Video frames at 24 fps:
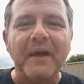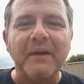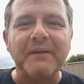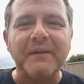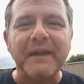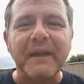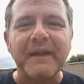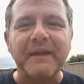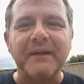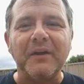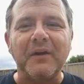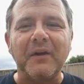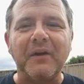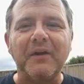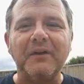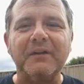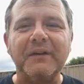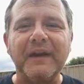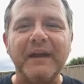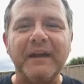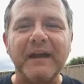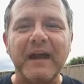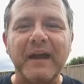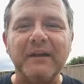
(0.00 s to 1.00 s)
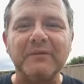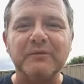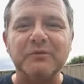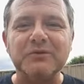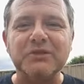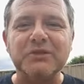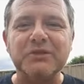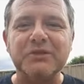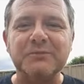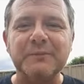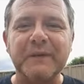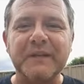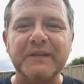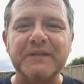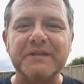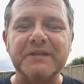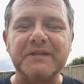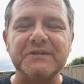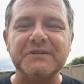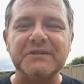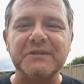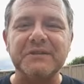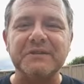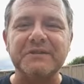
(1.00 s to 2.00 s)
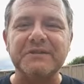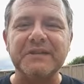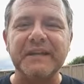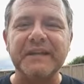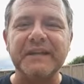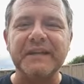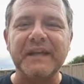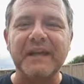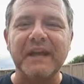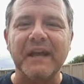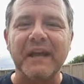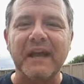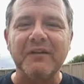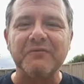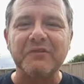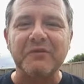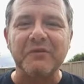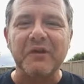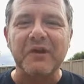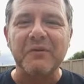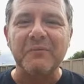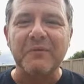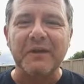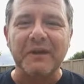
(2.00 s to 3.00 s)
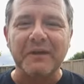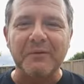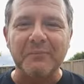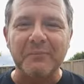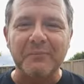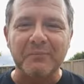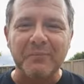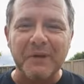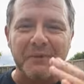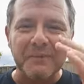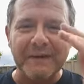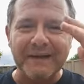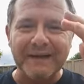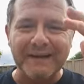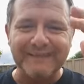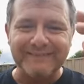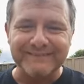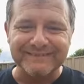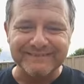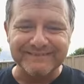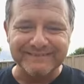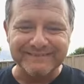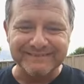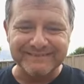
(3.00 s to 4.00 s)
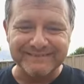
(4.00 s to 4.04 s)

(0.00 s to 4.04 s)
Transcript: Okay, all right. I will speak to you soon. Take care. Have a great week. Bye bye now.